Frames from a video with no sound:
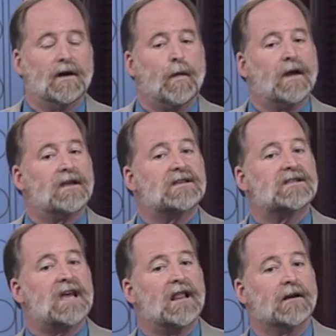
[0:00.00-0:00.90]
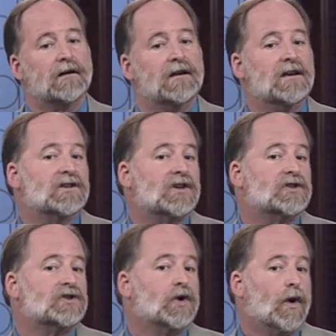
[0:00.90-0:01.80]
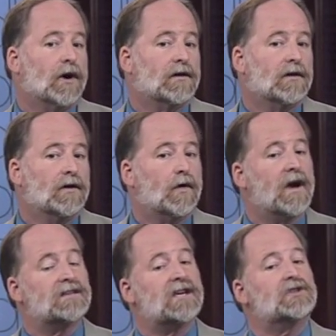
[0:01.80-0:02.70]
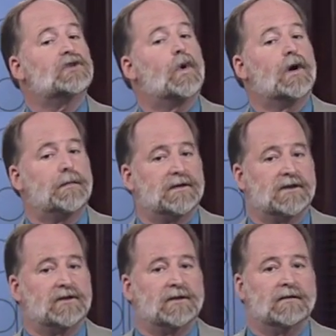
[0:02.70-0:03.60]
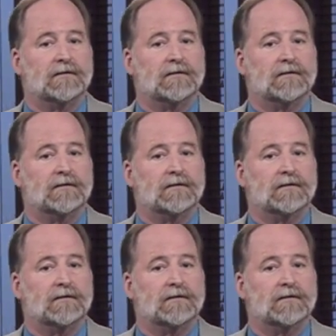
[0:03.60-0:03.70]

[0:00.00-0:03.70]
while the seller is short or has a short position.